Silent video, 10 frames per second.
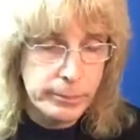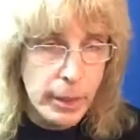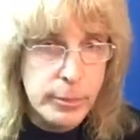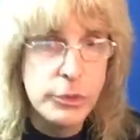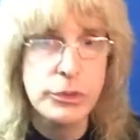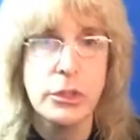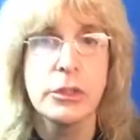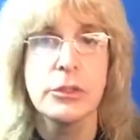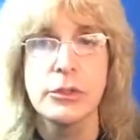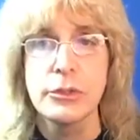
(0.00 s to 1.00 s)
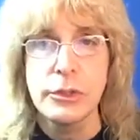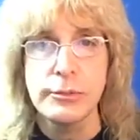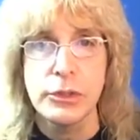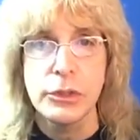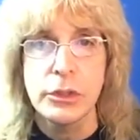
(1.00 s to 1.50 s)
Bible studies and
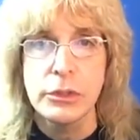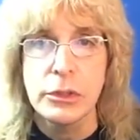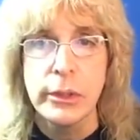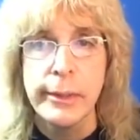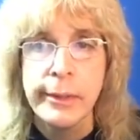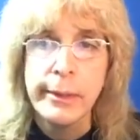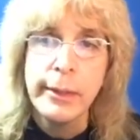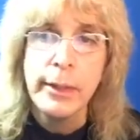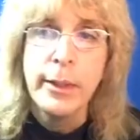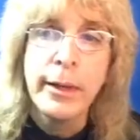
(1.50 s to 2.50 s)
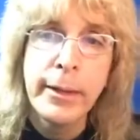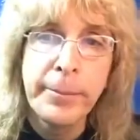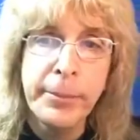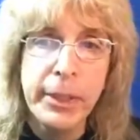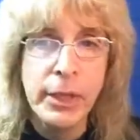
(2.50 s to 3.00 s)
stuff at church.
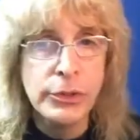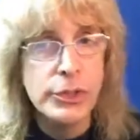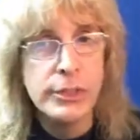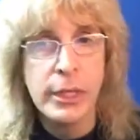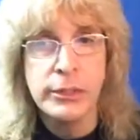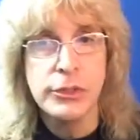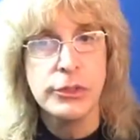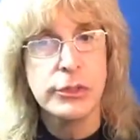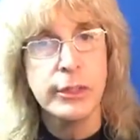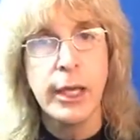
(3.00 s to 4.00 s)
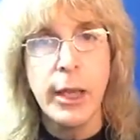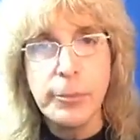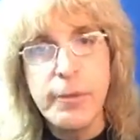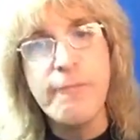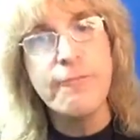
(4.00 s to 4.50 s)
But understand this is going to
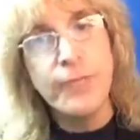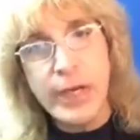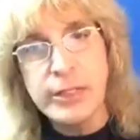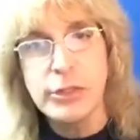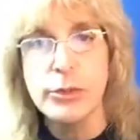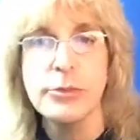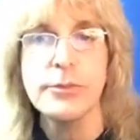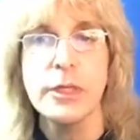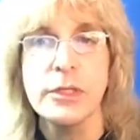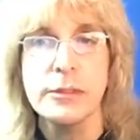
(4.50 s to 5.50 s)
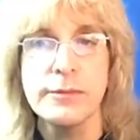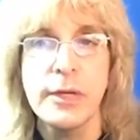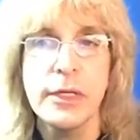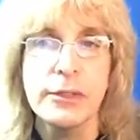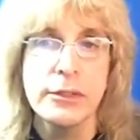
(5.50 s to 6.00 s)
help you fight the good fight of
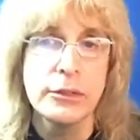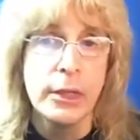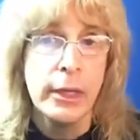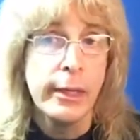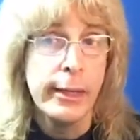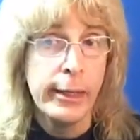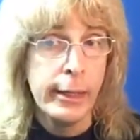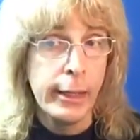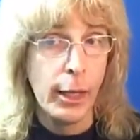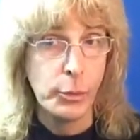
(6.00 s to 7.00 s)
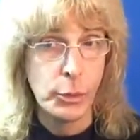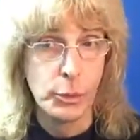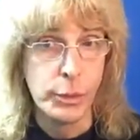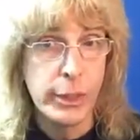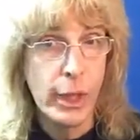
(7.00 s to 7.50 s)
faith and help
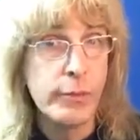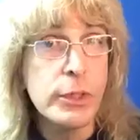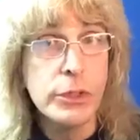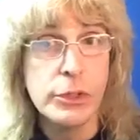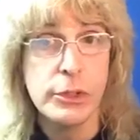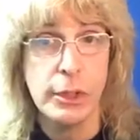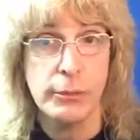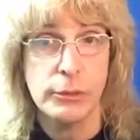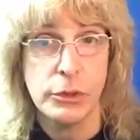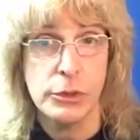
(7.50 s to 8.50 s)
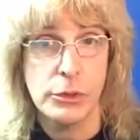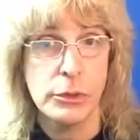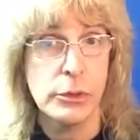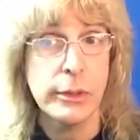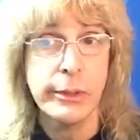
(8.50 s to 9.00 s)
you recover yourselves
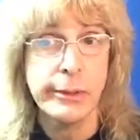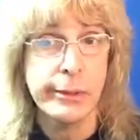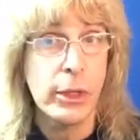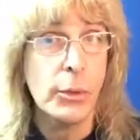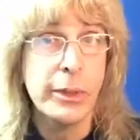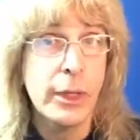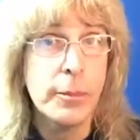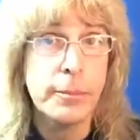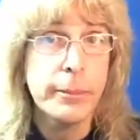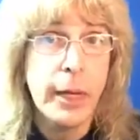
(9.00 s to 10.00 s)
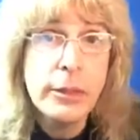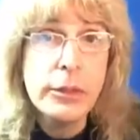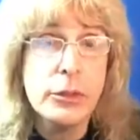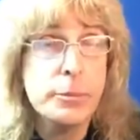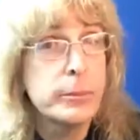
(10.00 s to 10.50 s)
so you can go and help
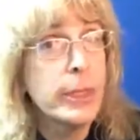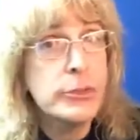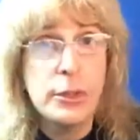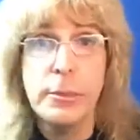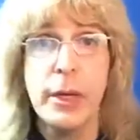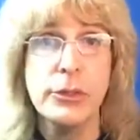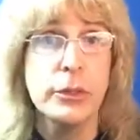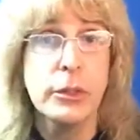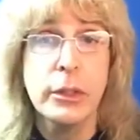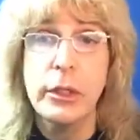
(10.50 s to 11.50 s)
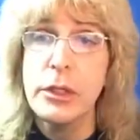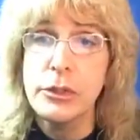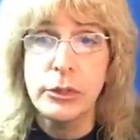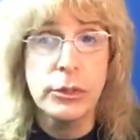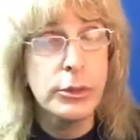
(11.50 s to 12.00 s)
others as an ambassador of
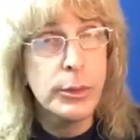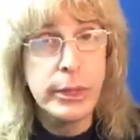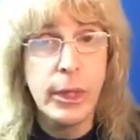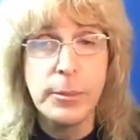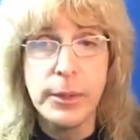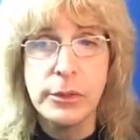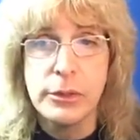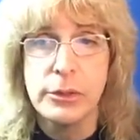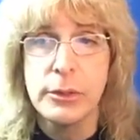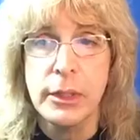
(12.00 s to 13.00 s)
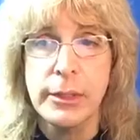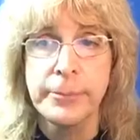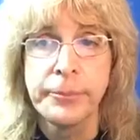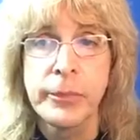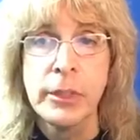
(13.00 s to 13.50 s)
Christ. You know, you want to help others, right?